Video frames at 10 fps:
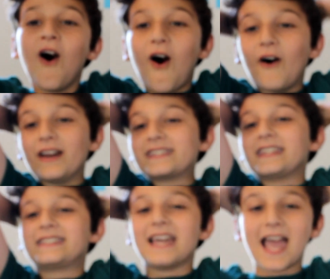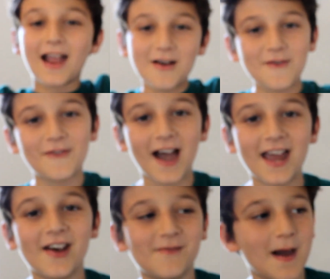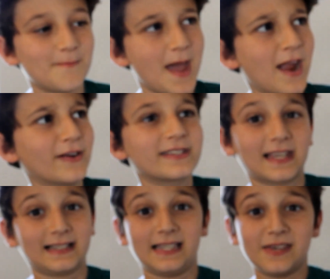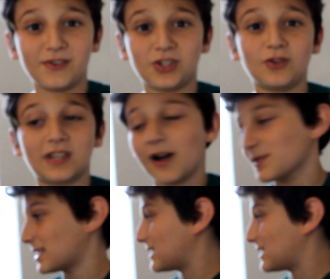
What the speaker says: honestly terrified of my parents like leaving you. That was like